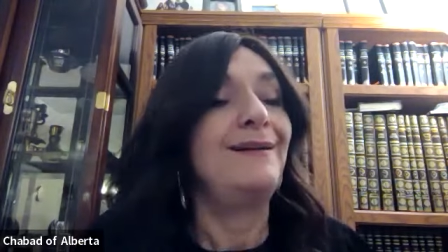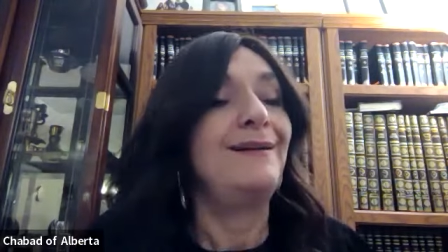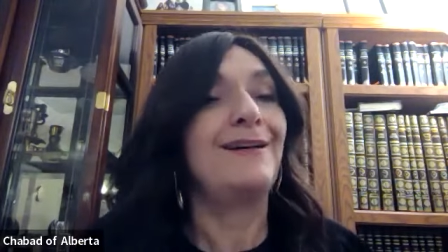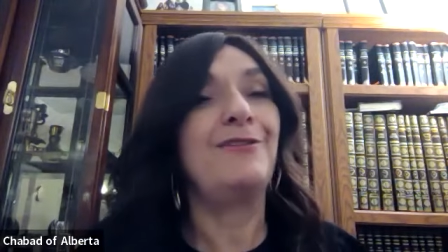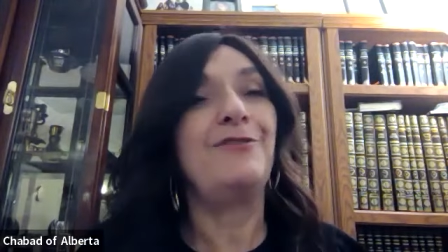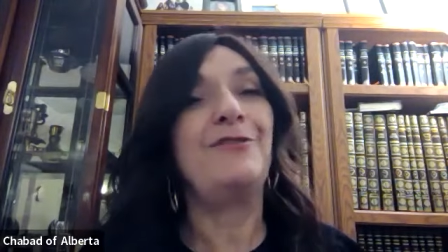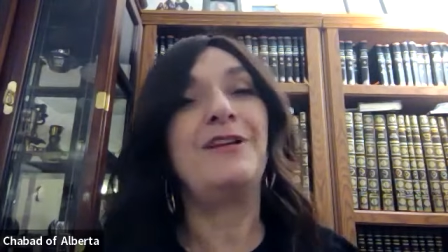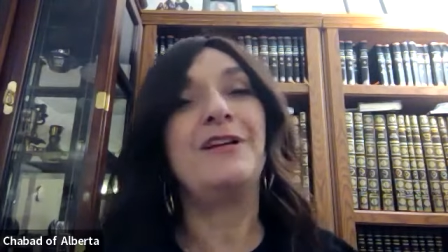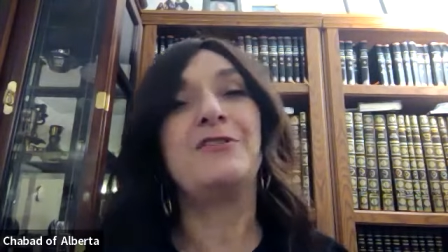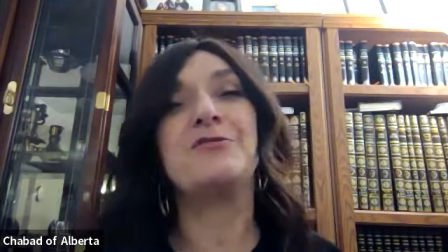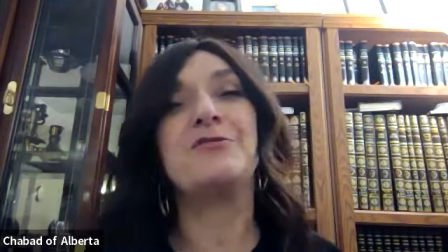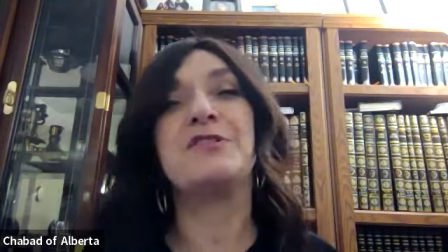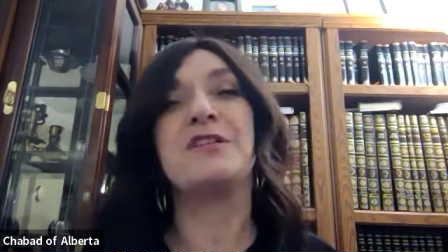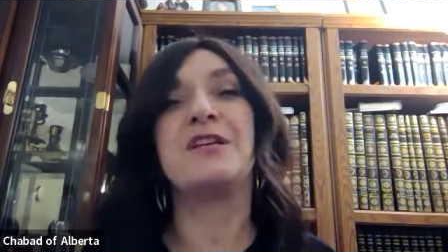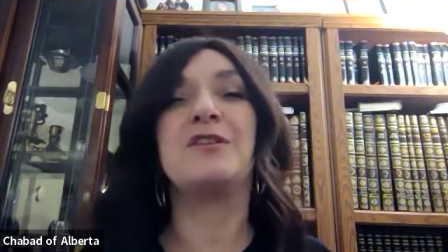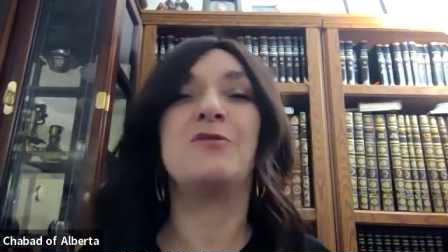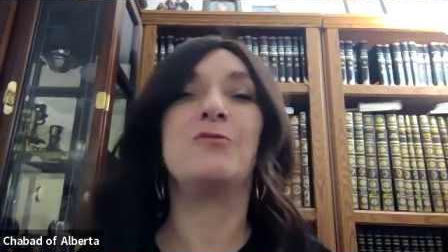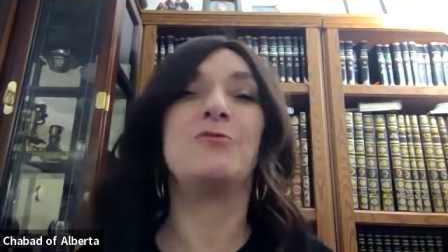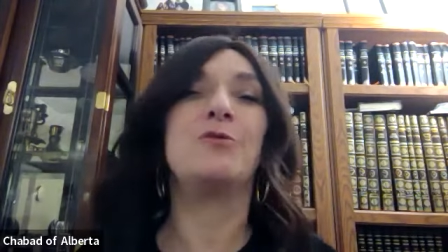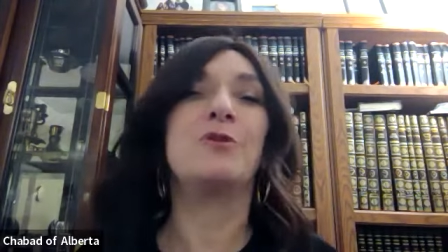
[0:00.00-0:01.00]
I don't like to
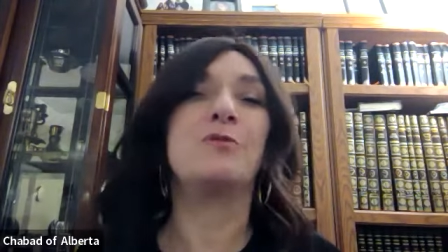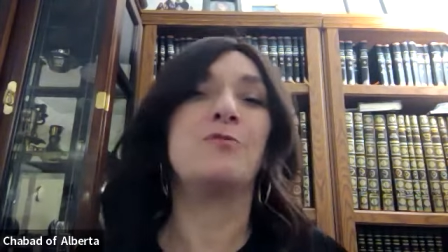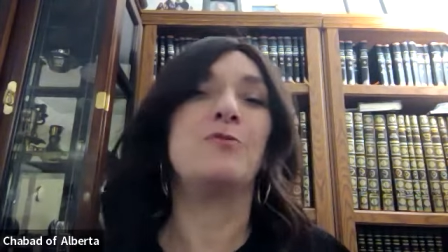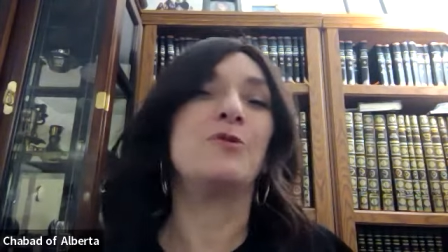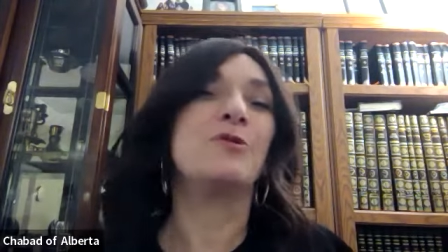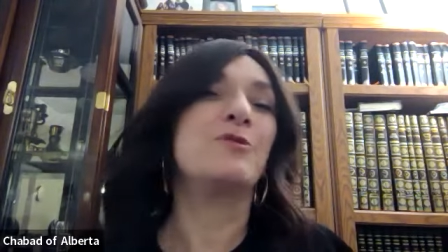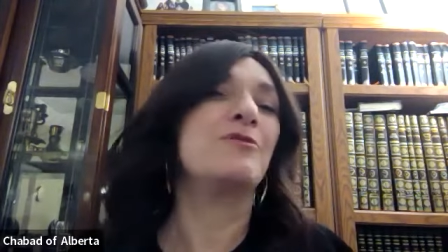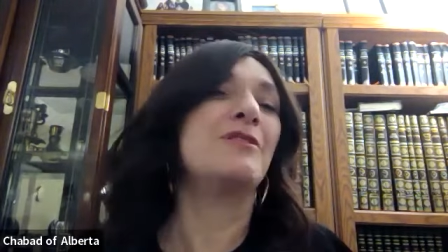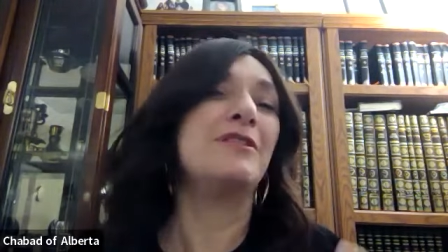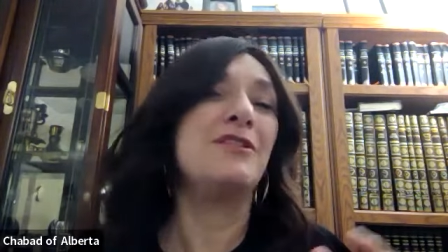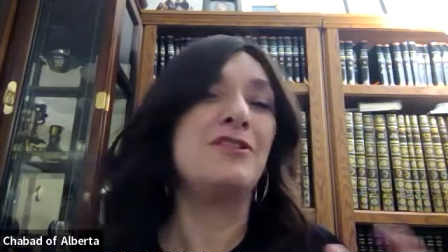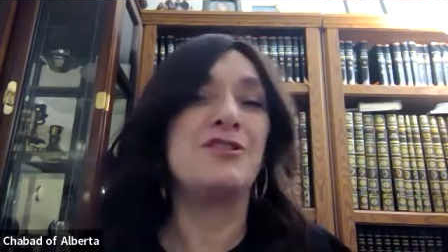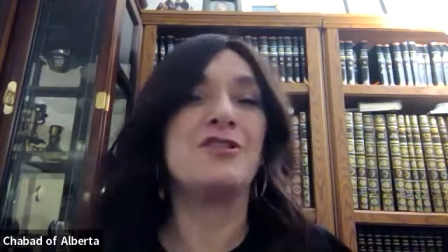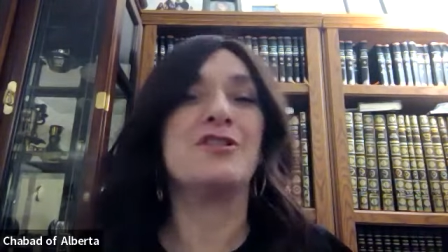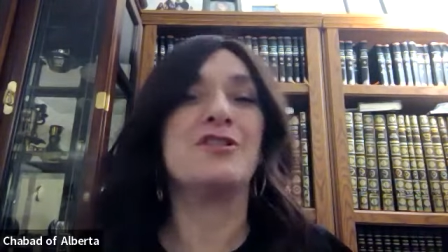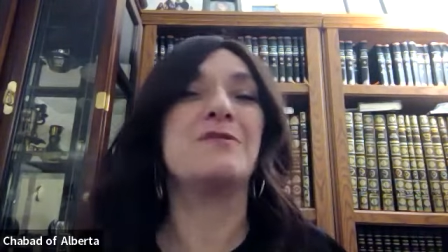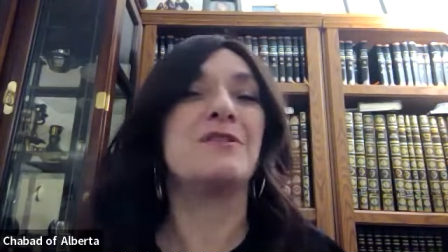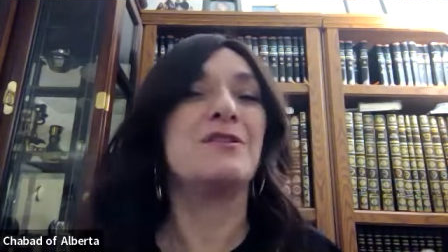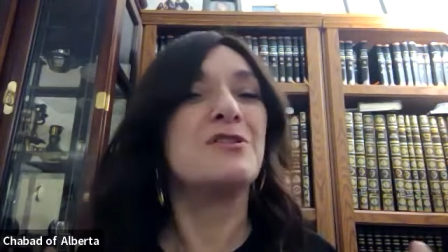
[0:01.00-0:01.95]
say the word more religious